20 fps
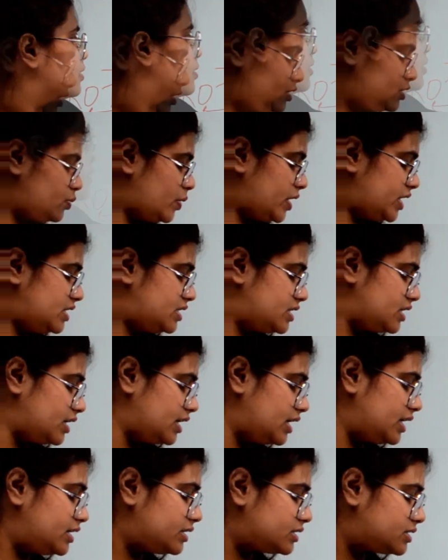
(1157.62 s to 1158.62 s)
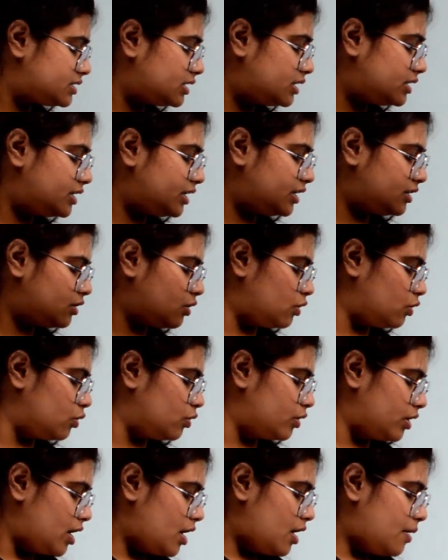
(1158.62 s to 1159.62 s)
20. In a certain
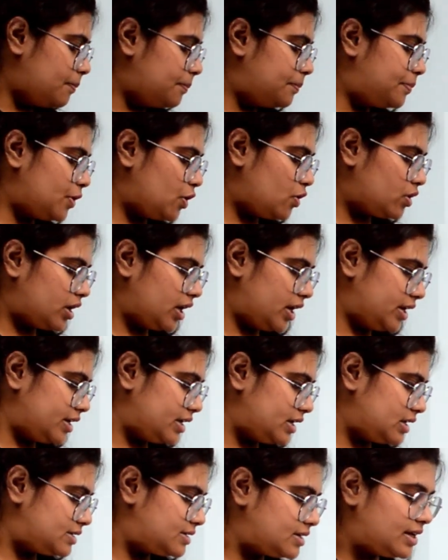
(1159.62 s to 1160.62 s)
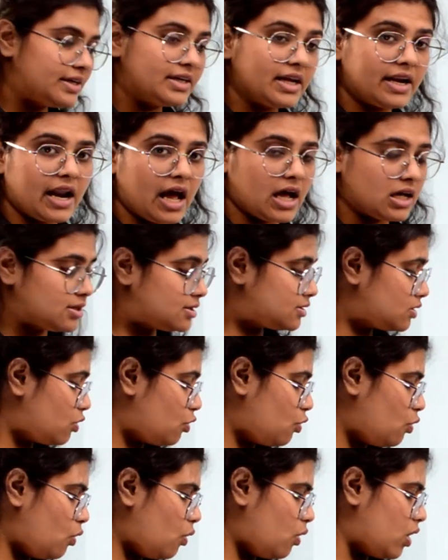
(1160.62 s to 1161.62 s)
code, broken is written as
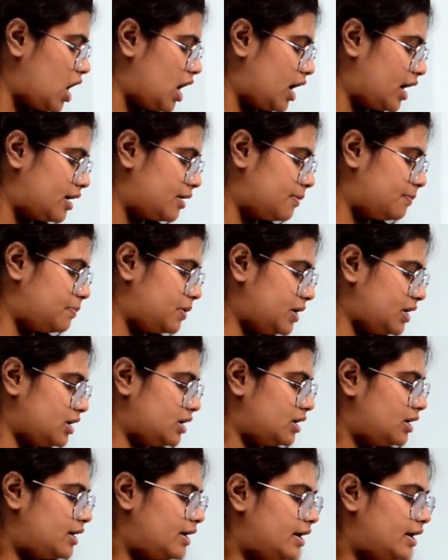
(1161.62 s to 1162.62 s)
ORBNEK.